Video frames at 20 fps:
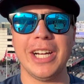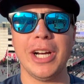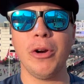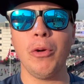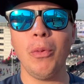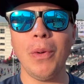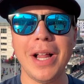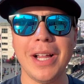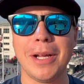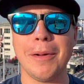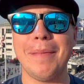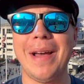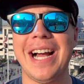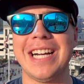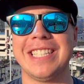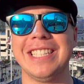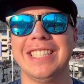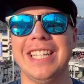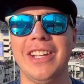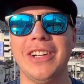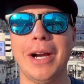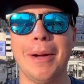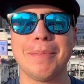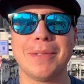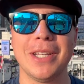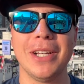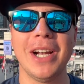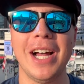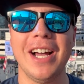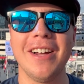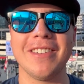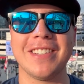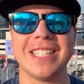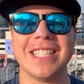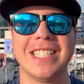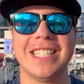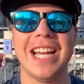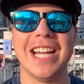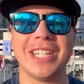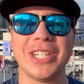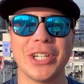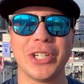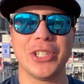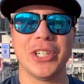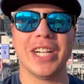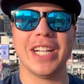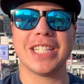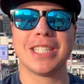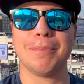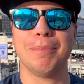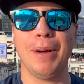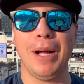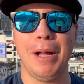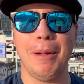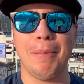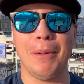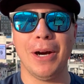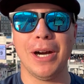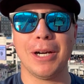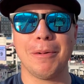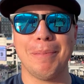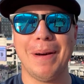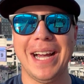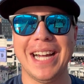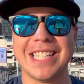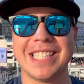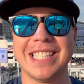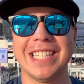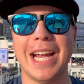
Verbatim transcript: and welcome back to another episode of Concession Critics Ballpark Bites.